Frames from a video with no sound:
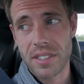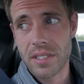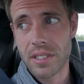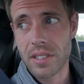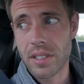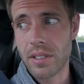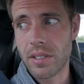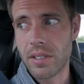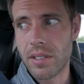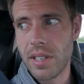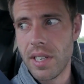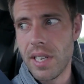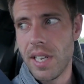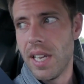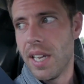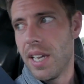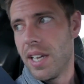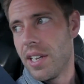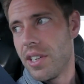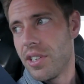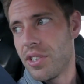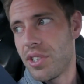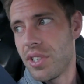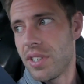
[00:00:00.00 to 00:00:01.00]
So
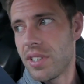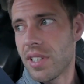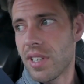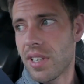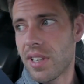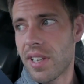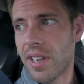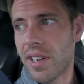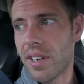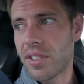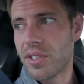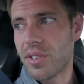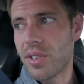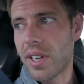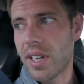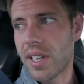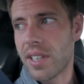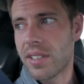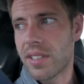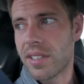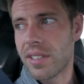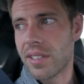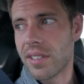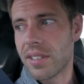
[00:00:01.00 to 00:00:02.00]
she's in there
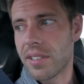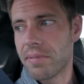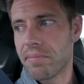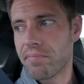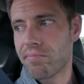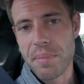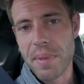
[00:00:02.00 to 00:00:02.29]
trying to